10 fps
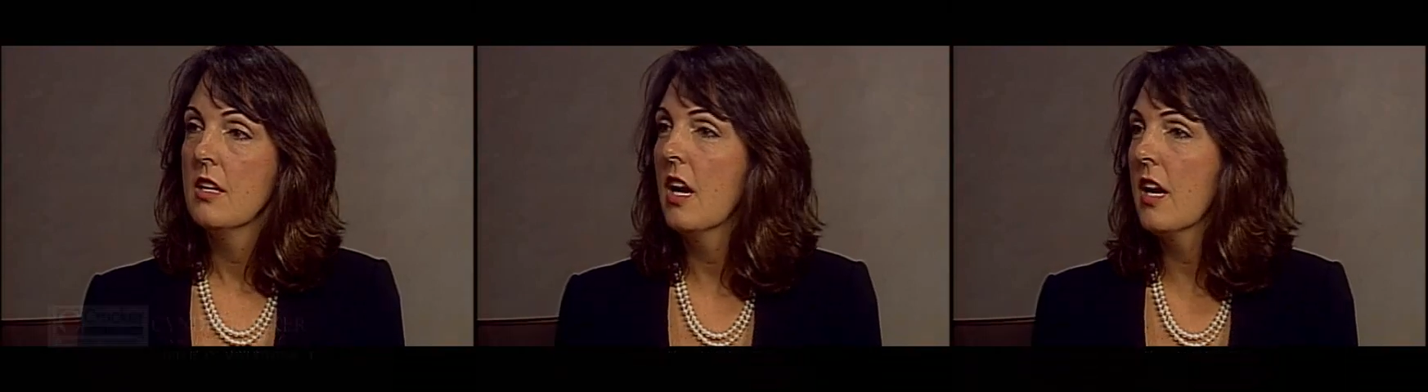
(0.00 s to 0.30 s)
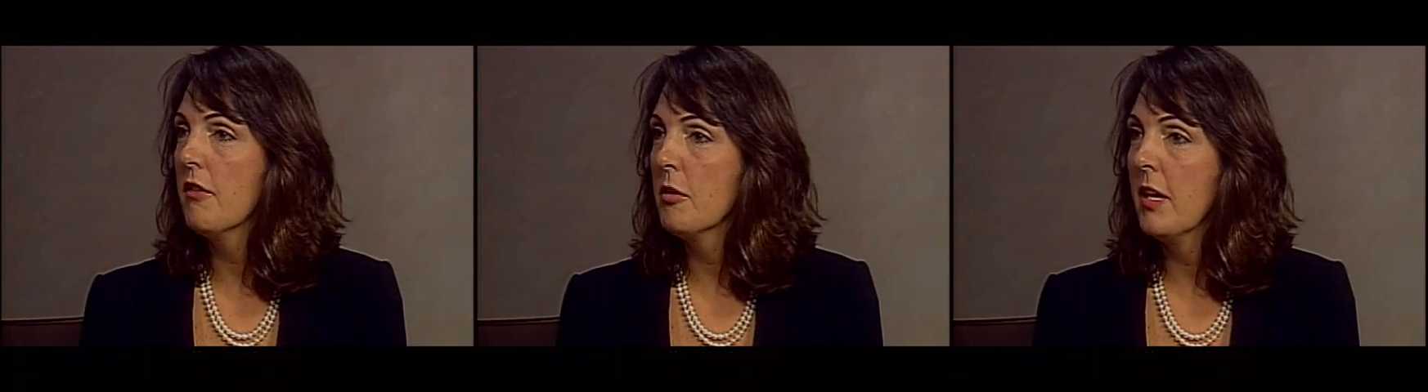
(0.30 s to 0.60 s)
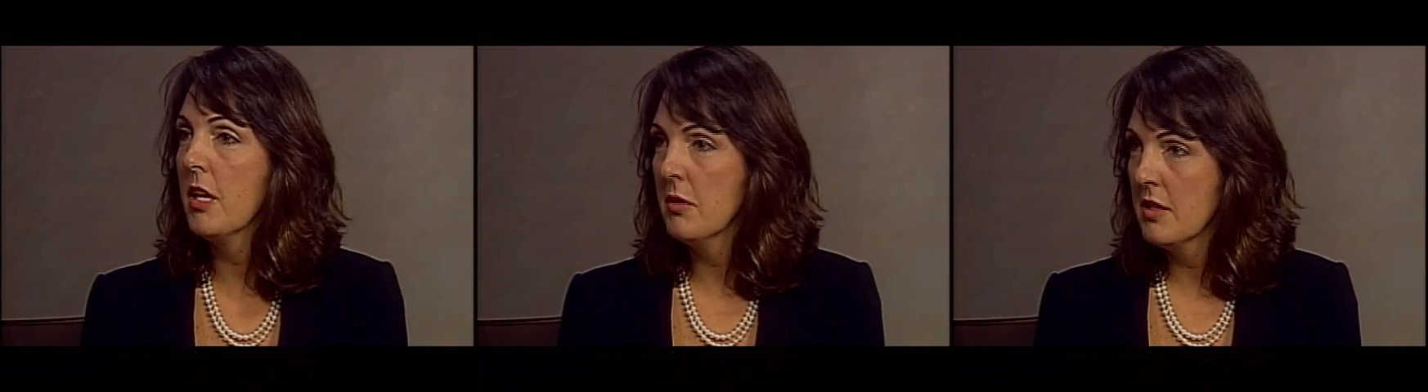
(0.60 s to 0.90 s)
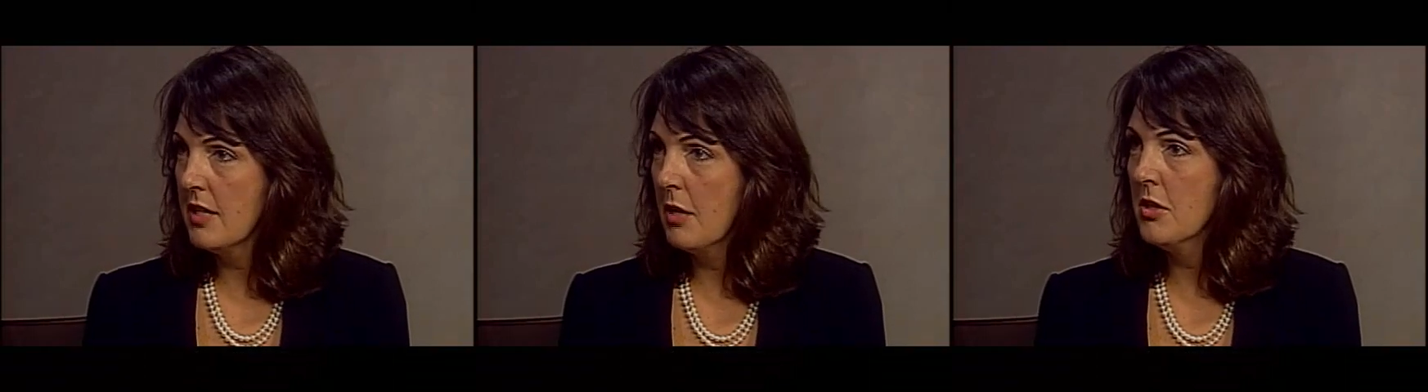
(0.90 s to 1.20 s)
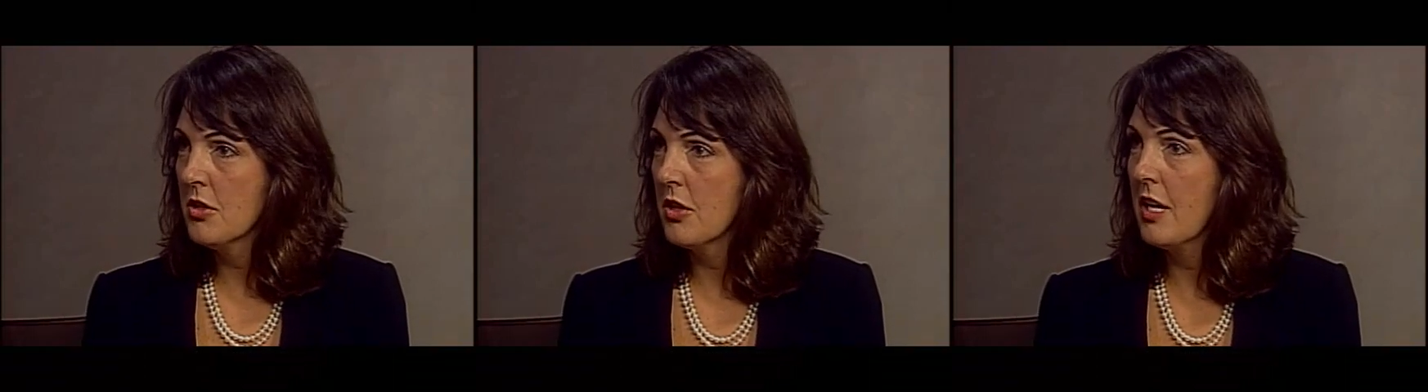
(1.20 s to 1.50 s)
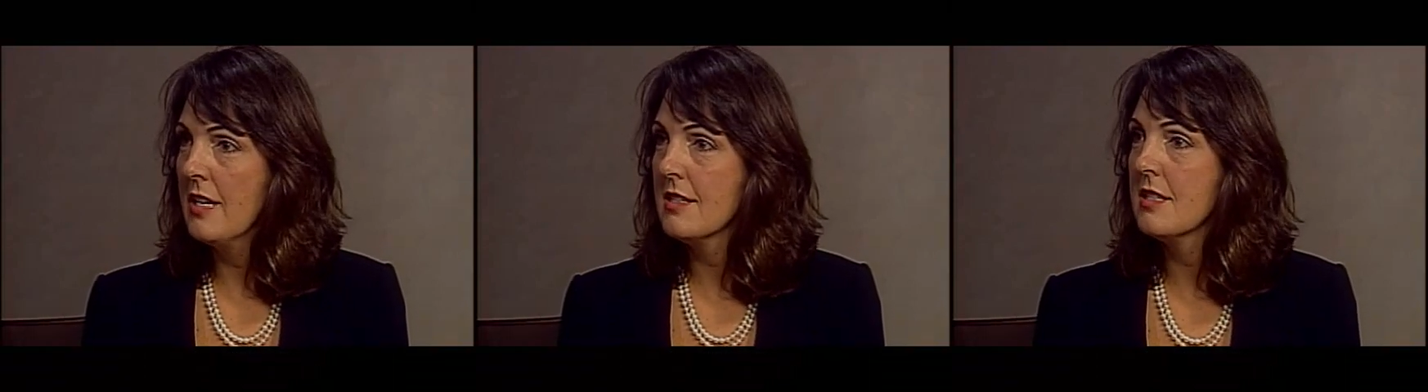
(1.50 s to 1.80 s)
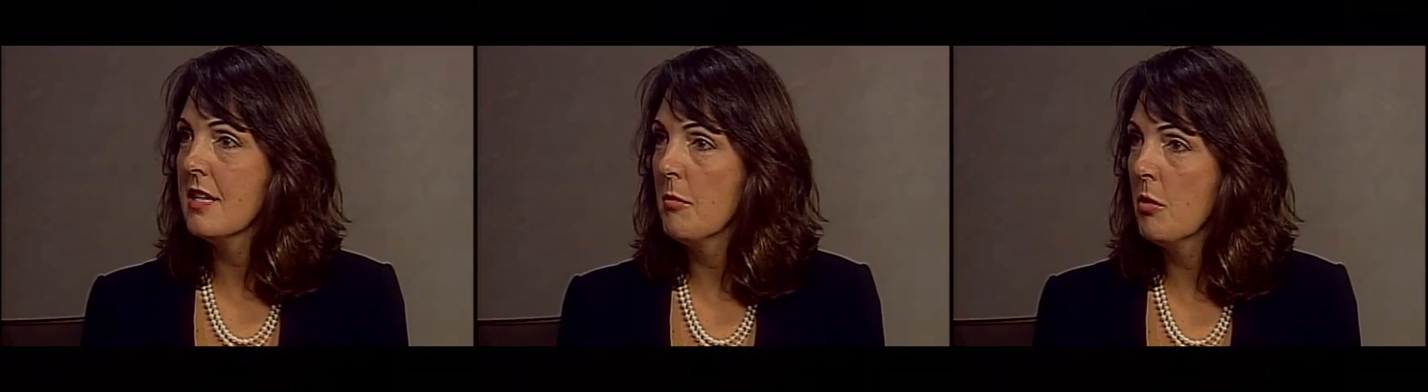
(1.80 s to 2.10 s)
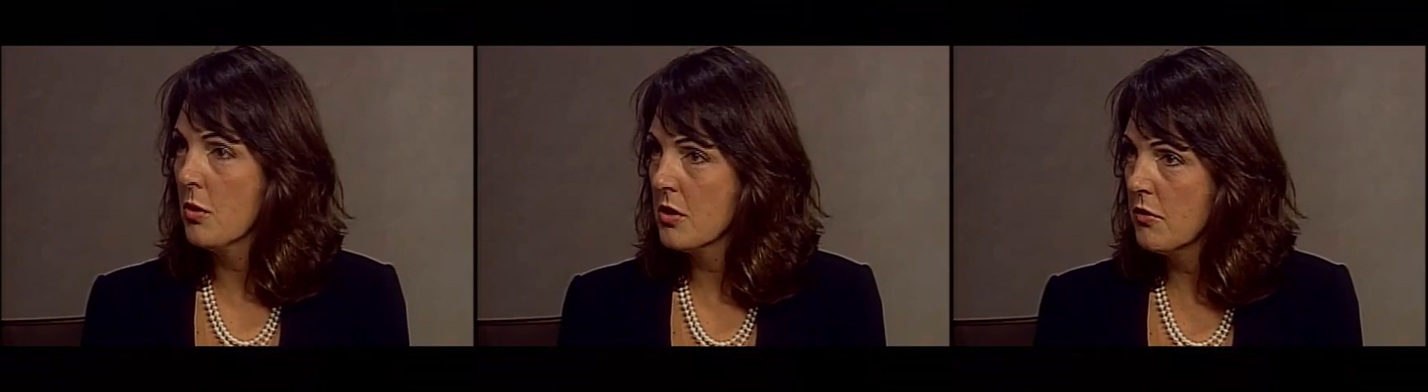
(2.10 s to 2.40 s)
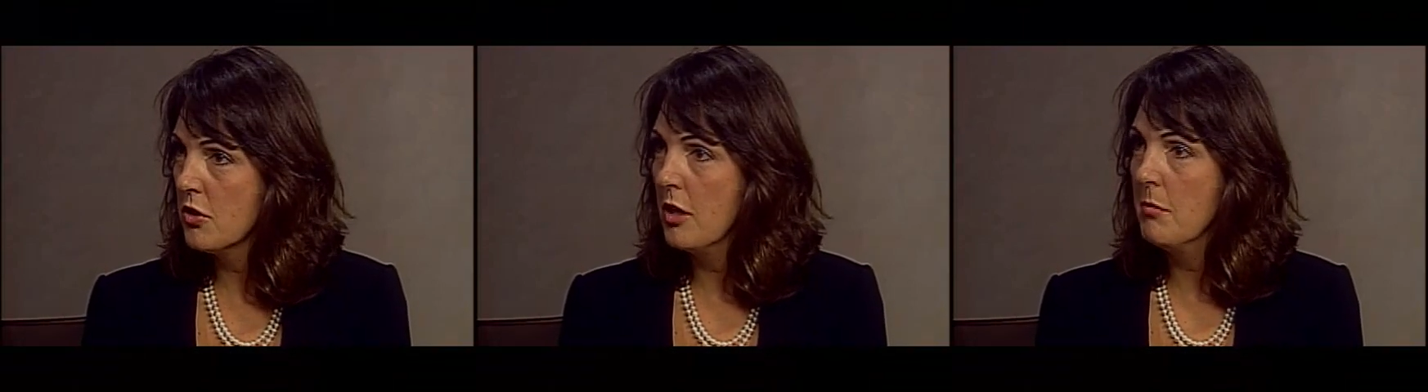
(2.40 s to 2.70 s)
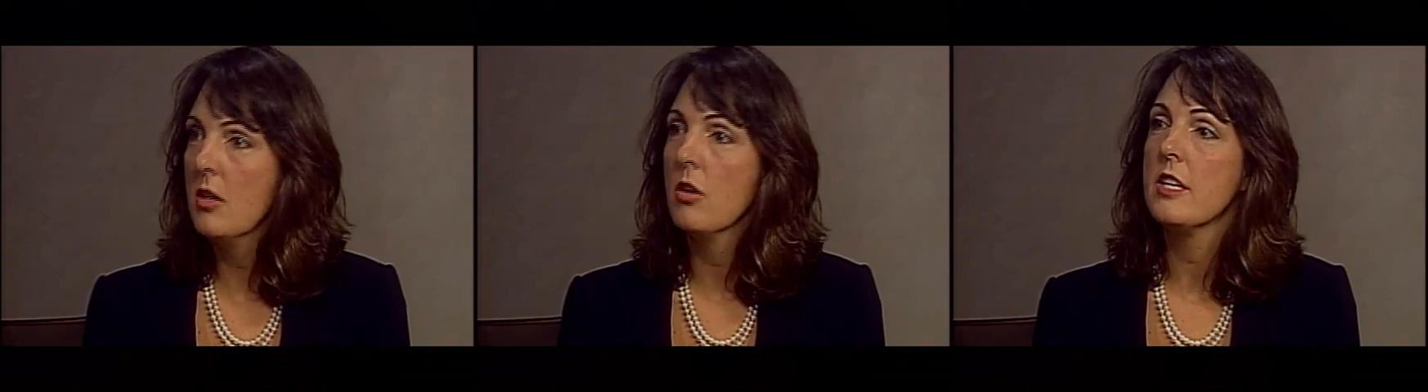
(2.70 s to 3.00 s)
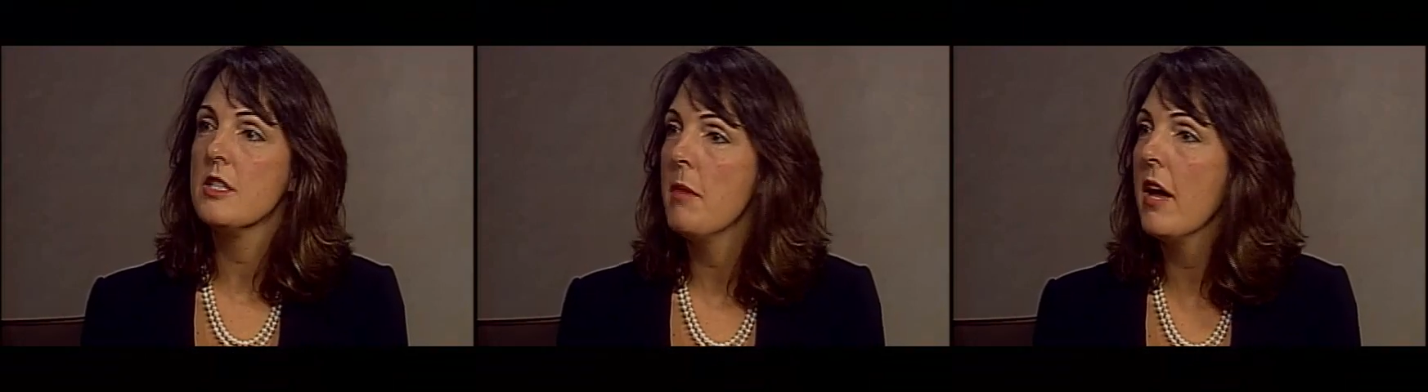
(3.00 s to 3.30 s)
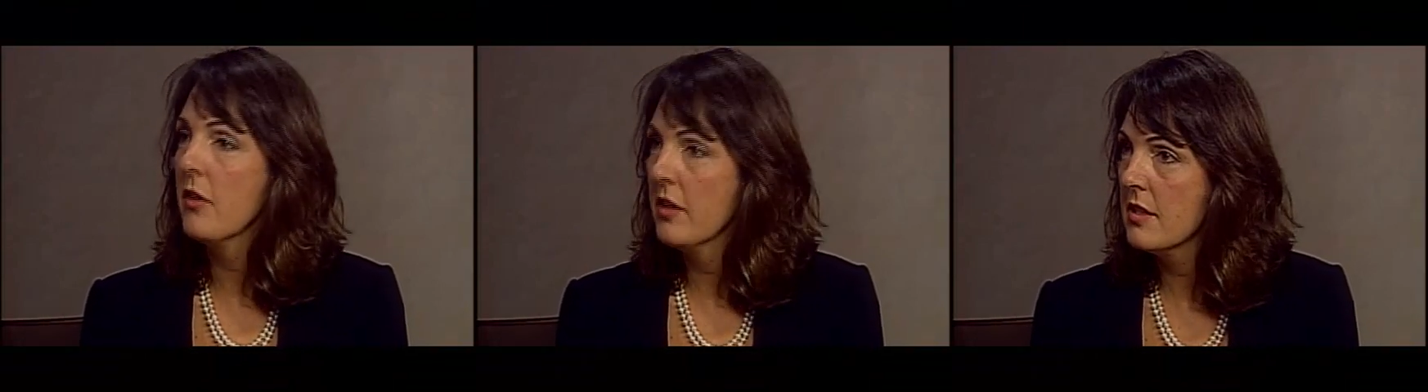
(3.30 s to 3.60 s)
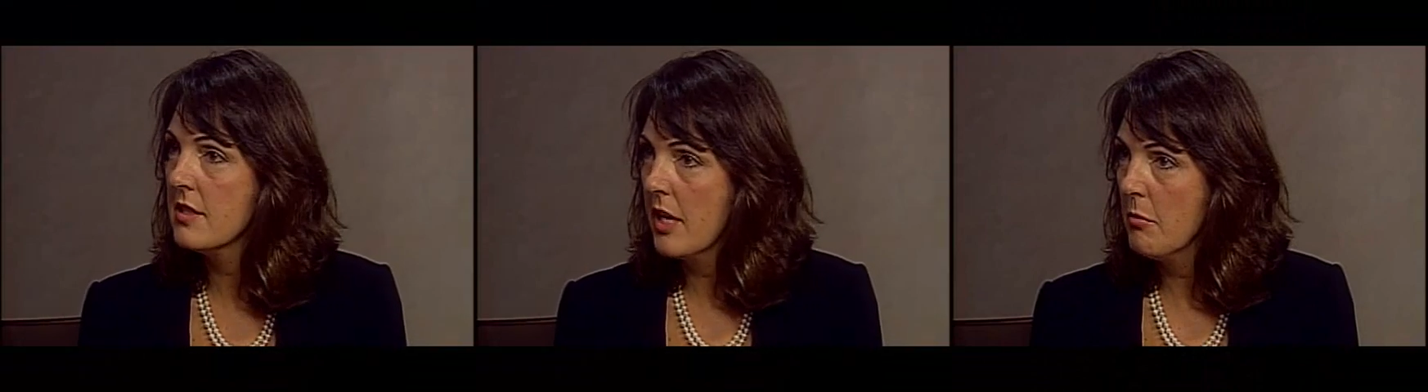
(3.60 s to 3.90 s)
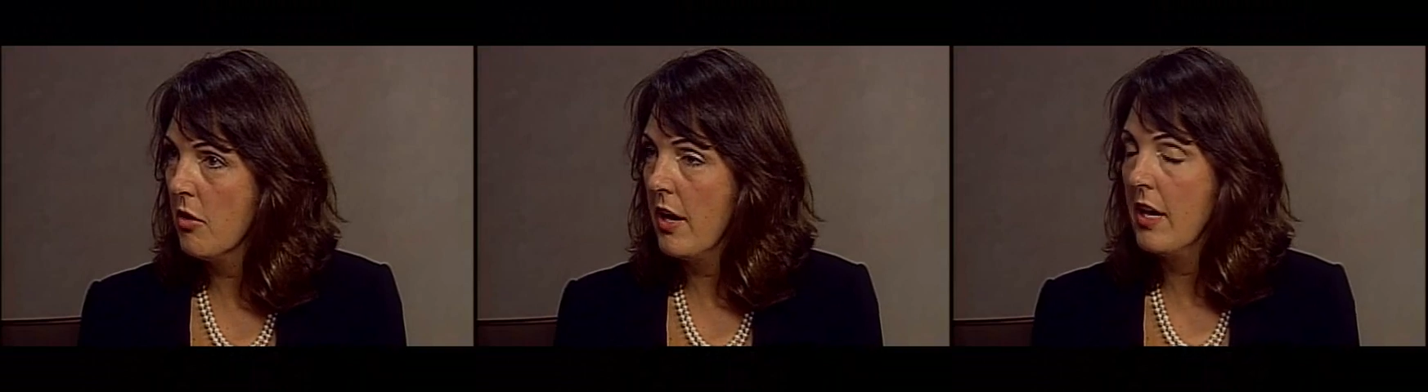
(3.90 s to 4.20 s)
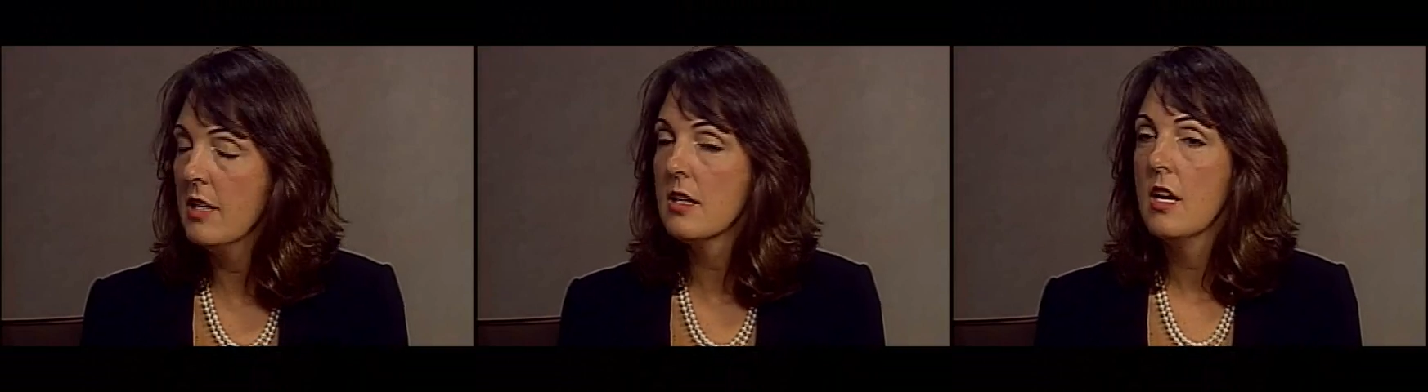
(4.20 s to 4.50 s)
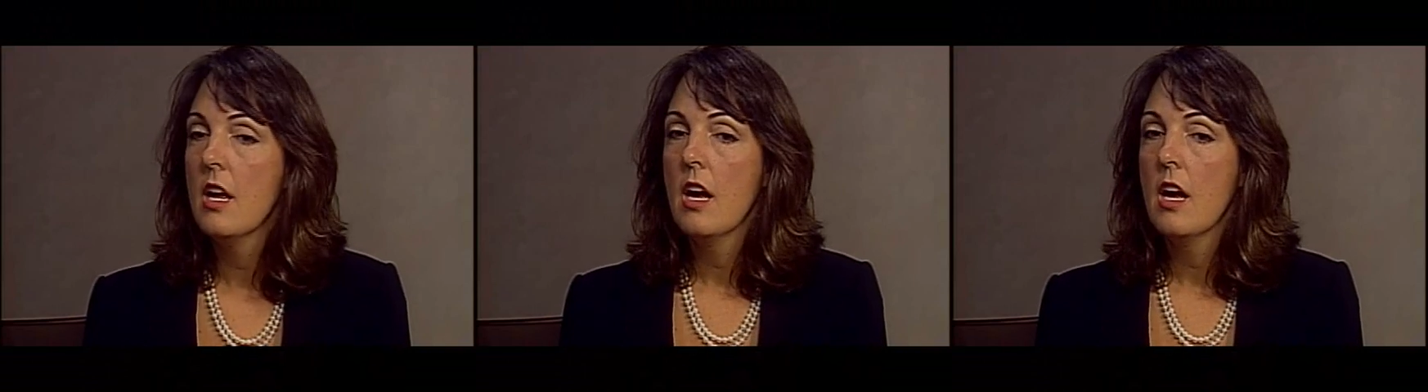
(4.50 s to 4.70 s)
Not everybody with the same injury has the same course of treatment or gets better at the same rate.